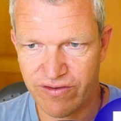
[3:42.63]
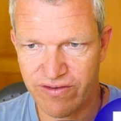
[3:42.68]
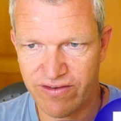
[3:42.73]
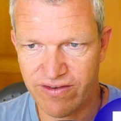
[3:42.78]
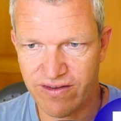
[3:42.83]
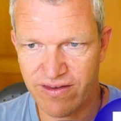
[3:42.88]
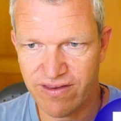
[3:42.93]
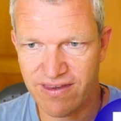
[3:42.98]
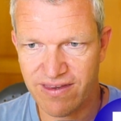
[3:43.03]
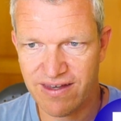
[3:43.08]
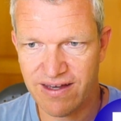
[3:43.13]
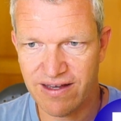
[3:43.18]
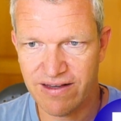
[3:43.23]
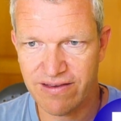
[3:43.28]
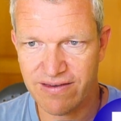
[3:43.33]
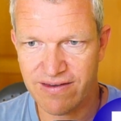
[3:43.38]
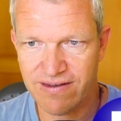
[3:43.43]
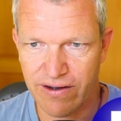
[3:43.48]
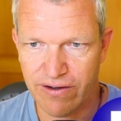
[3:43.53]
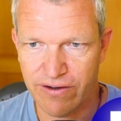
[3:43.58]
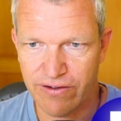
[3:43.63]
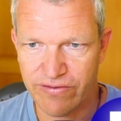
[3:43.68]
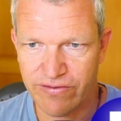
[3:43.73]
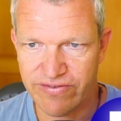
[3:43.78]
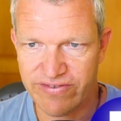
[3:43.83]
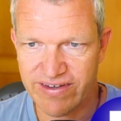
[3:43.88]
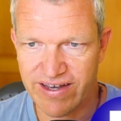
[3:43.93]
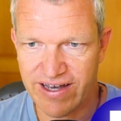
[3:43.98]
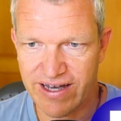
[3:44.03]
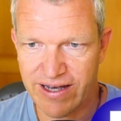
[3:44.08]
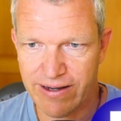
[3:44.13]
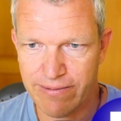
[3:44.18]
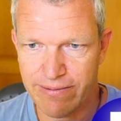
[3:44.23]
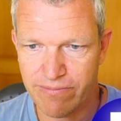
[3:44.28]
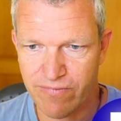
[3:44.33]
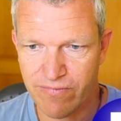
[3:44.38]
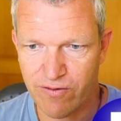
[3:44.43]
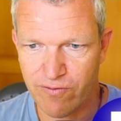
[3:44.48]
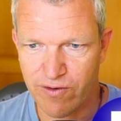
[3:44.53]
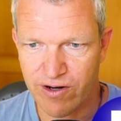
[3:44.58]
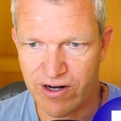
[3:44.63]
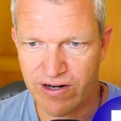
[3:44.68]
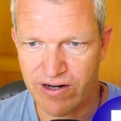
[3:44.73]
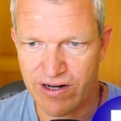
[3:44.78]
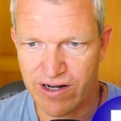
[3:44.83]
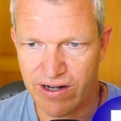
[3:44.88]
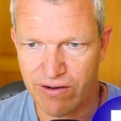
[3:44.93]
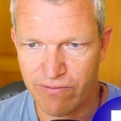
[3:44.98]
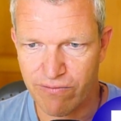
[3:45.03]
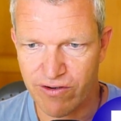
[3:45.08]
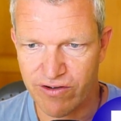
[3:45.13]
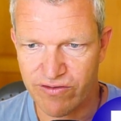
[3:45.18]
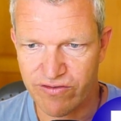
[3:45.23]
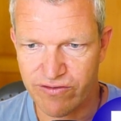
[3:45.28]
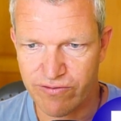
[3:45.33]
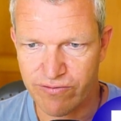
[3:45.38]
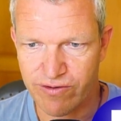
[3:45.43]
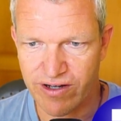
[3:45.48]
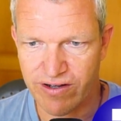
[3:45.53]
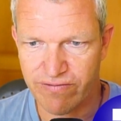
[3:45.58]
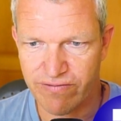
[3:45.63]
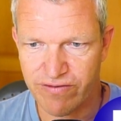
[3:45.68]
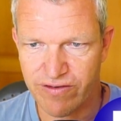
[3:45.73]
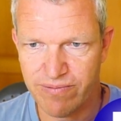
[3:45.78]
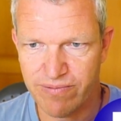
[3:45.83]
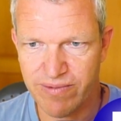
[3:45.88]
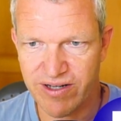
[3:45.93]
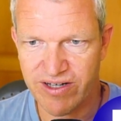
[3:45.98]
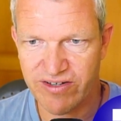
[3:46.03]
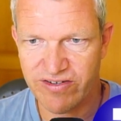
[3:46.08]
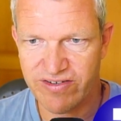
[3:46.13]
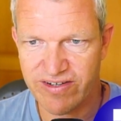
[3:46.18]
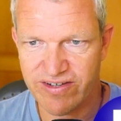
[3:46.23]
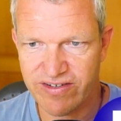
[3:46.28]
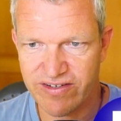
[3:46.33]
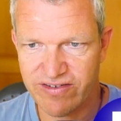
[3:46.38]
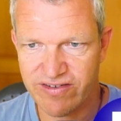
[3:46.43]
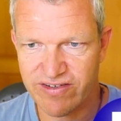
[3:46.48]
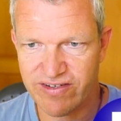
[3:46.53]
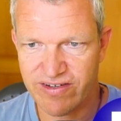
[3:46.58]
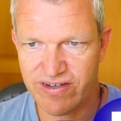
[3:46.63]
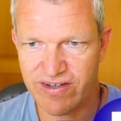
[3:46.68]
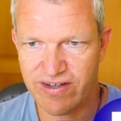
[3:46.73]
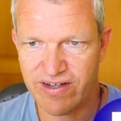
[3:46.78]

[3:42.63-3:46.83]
the 10th, a time where I want to have the message.